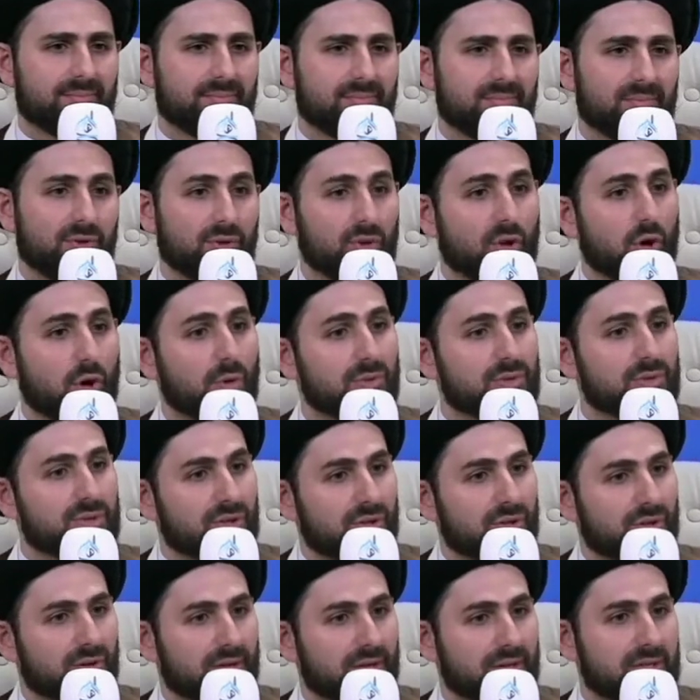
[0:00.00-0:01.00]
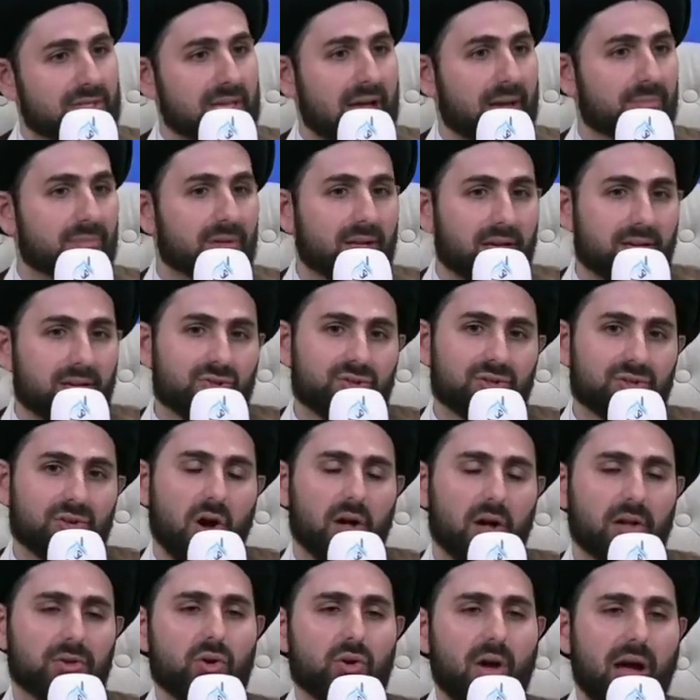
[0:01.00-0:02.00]
You go to your examination
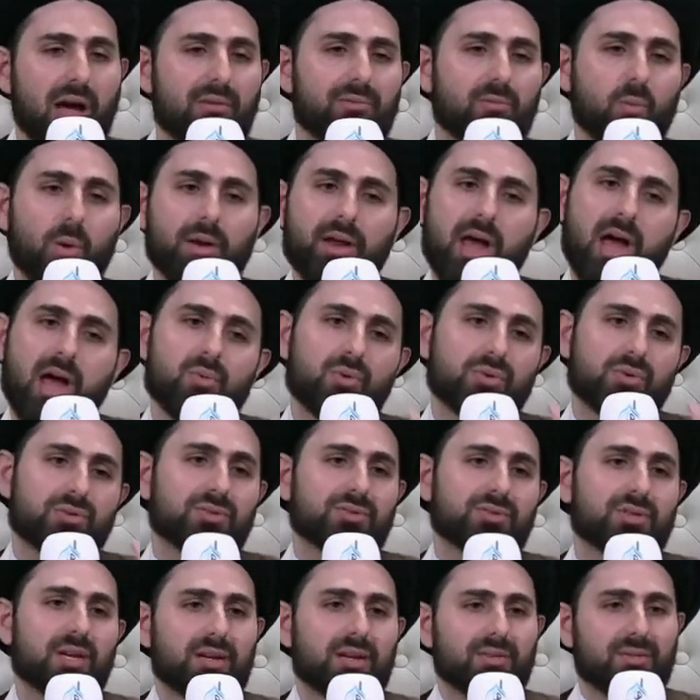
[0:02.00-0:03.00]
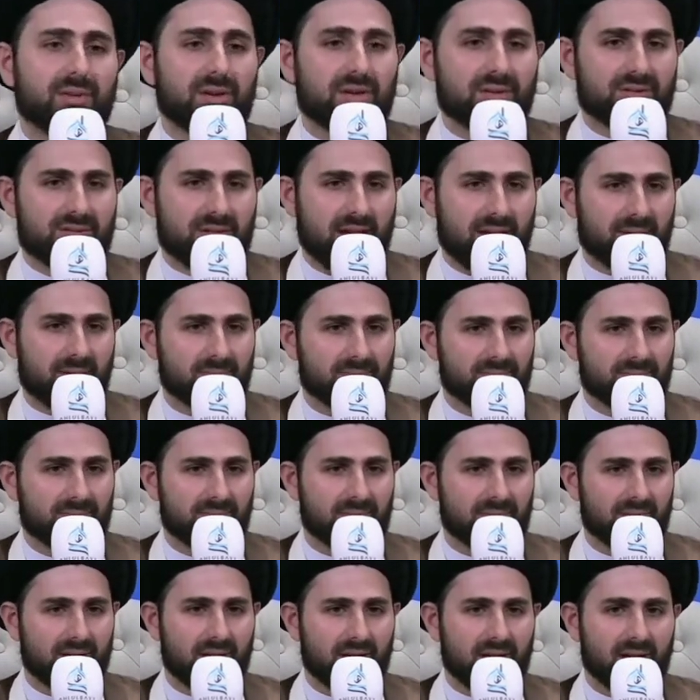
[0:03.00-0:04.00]
hall, you have 1 hour to take the exam.
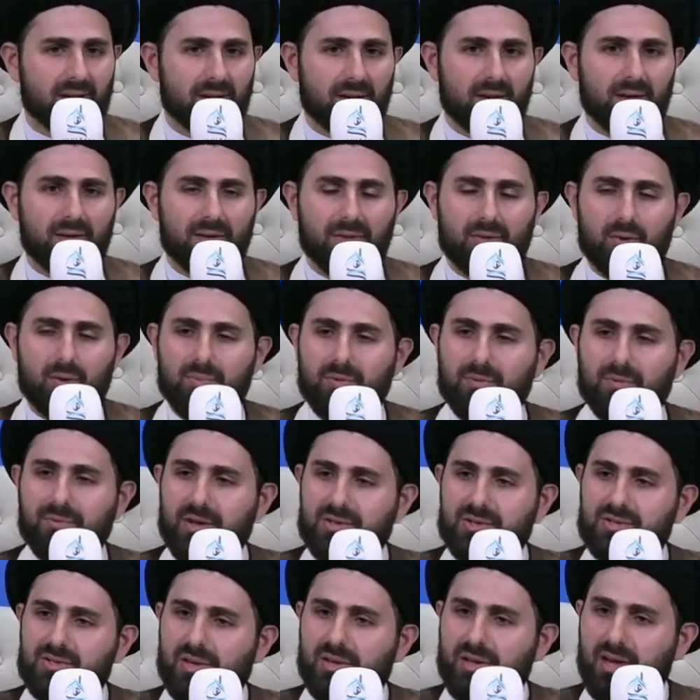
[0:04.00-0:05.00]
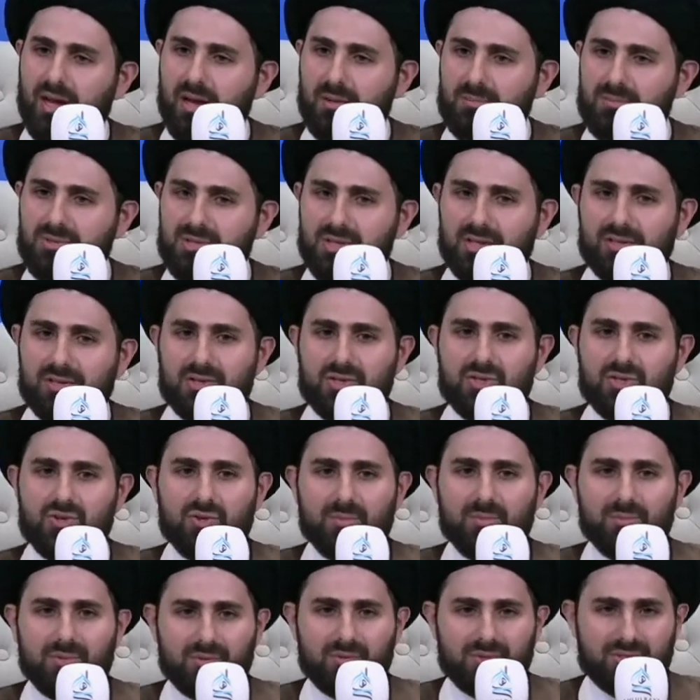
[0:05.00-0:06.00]
The professor comes, he
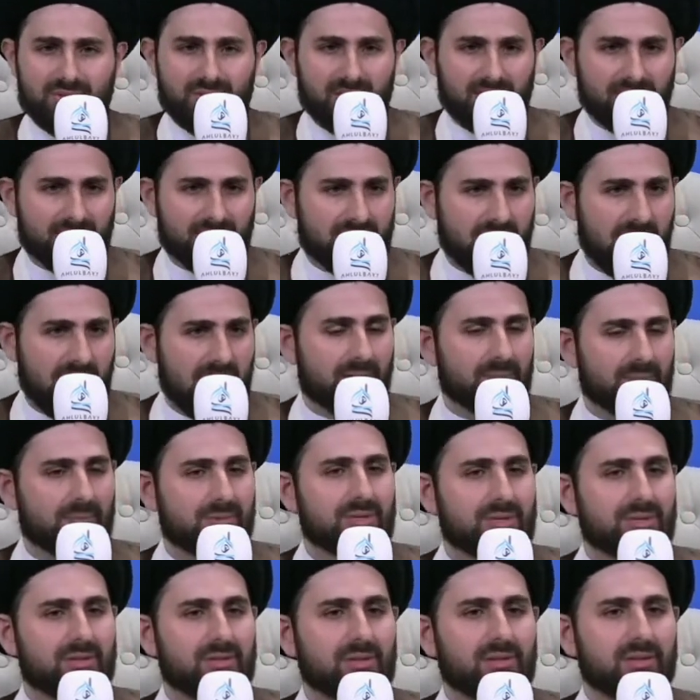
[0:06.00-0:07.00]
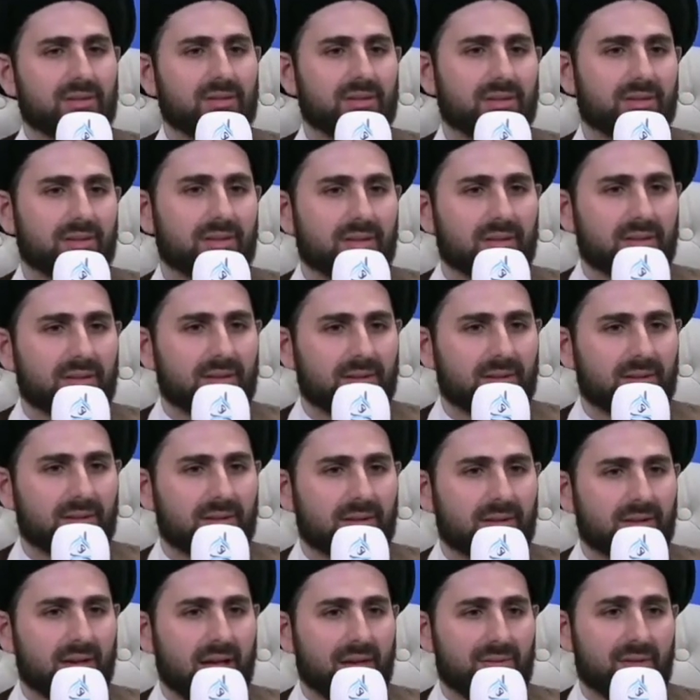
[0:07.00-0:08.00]
distributes the exams,
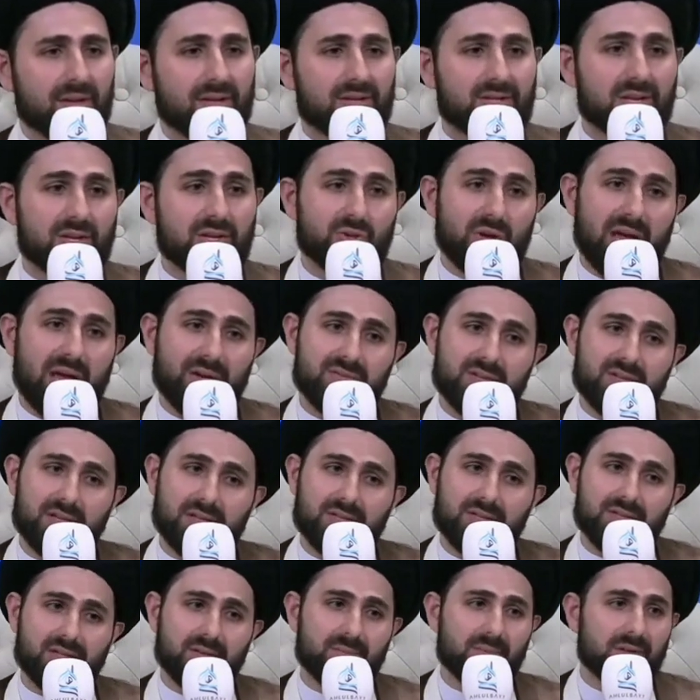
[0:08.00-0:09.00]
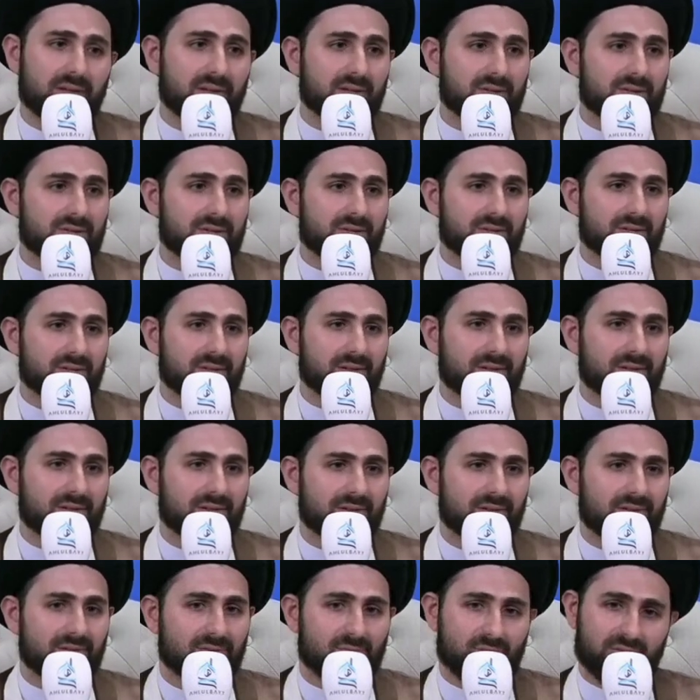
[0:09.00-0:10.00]
and then he says you have 60 minutes
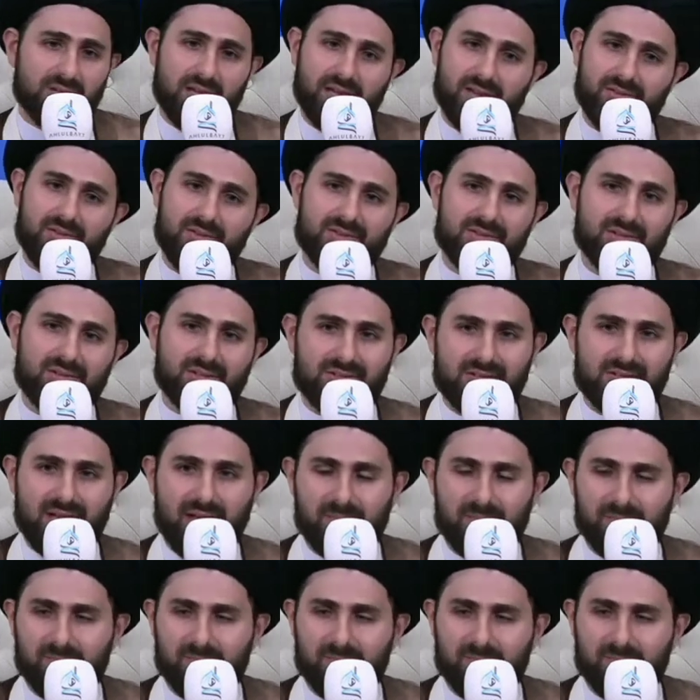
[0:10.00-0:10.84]
to take this exam.